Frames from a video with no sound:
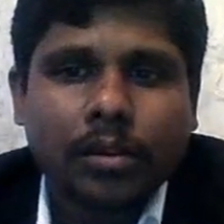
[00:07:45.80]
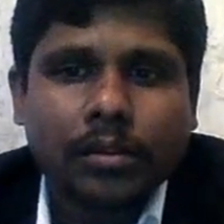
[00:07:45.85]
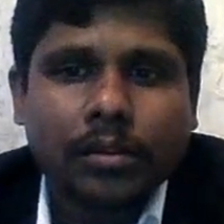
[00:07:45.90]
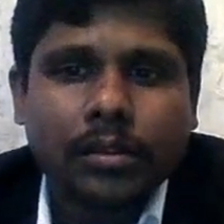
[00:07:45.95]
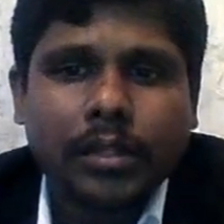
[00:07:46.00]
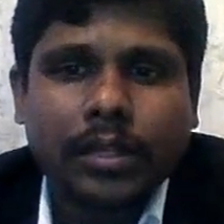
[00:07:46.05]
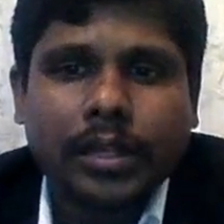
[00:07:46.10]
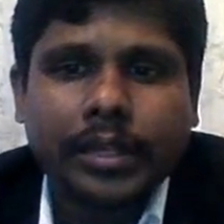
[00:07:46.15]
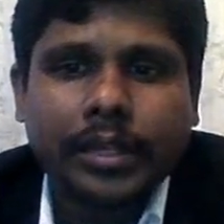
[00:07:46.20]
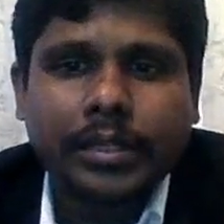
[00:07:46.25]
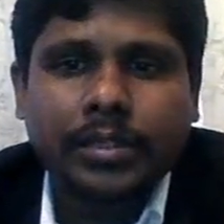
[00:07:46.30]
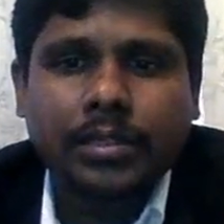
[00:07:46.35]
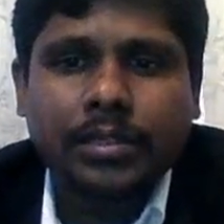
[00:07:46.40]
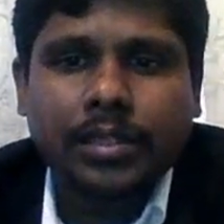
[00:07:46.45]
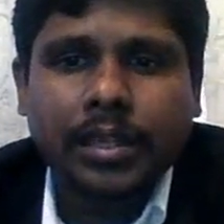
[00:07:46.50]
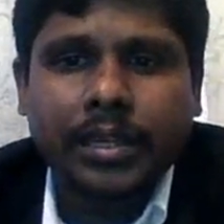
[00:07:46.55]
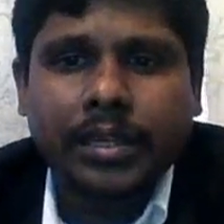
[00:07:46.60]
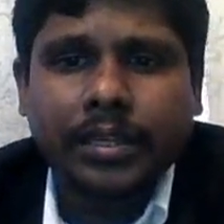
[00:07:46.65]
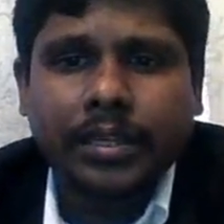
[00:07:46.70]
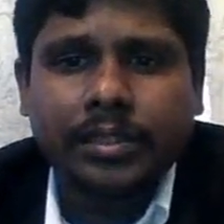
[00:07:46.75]
The next
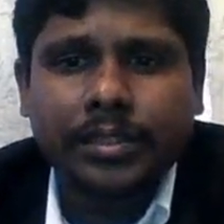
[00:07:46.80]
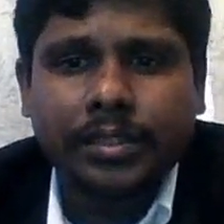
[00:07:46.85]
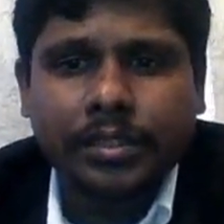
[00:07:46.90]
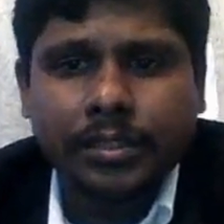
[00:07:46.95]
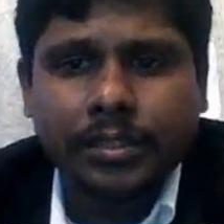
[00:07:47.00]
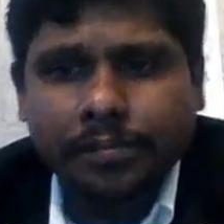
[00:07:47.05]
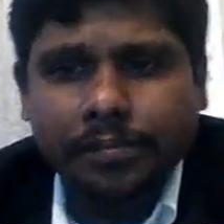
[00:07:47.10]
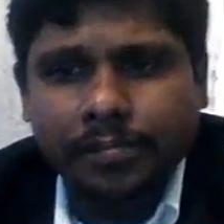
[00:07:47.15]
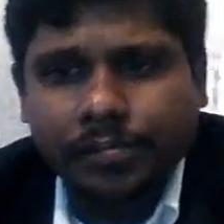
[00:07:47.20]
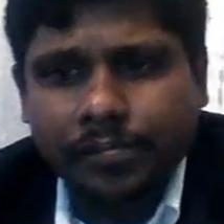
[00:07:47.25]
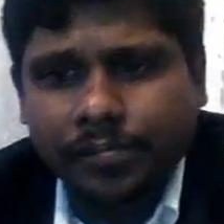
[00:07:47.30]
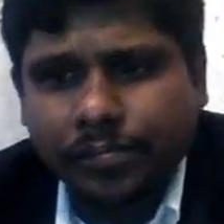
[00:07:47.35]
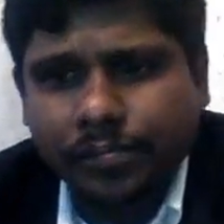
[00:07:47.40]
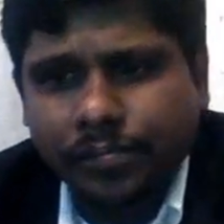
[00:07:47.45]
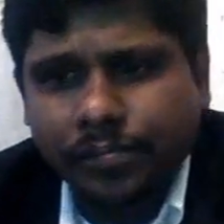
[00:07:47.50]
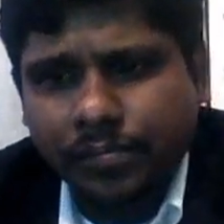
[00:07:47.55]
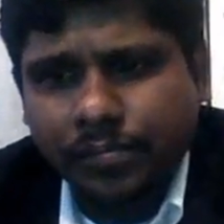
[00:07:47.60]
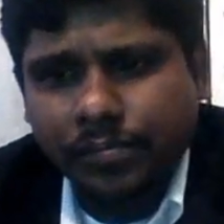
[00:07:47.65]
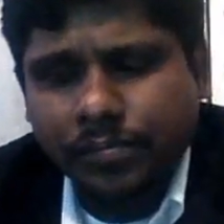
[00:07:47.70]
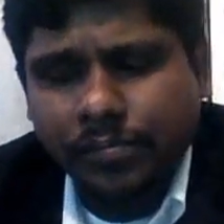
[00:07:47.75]
thing is
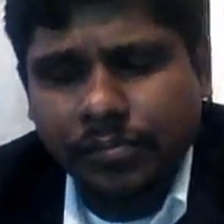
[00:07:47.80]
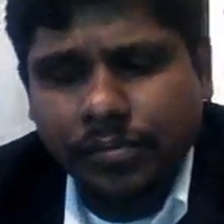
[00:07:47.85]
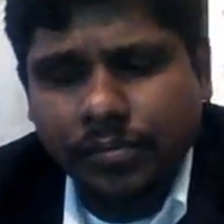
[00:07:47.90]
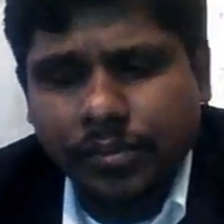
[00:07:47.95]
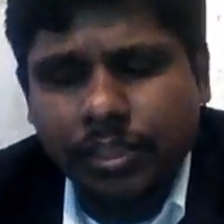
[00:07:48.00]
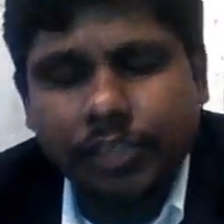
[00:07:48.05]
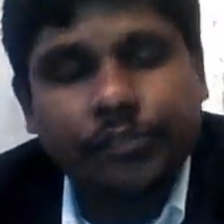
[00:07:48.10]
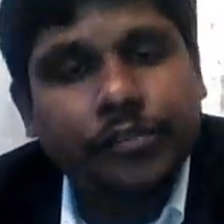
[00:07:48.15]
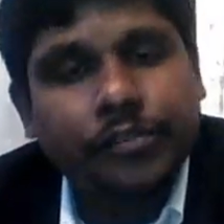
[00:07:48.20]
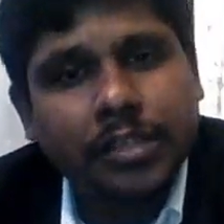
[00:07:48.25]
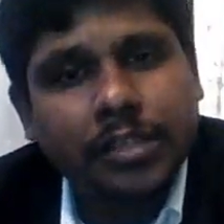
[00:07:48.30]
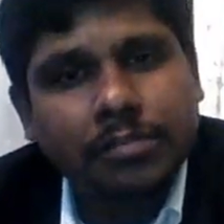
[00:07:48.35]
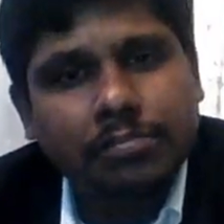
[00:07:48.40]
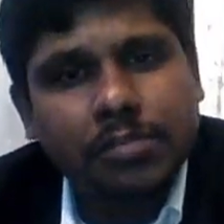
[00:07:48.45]
different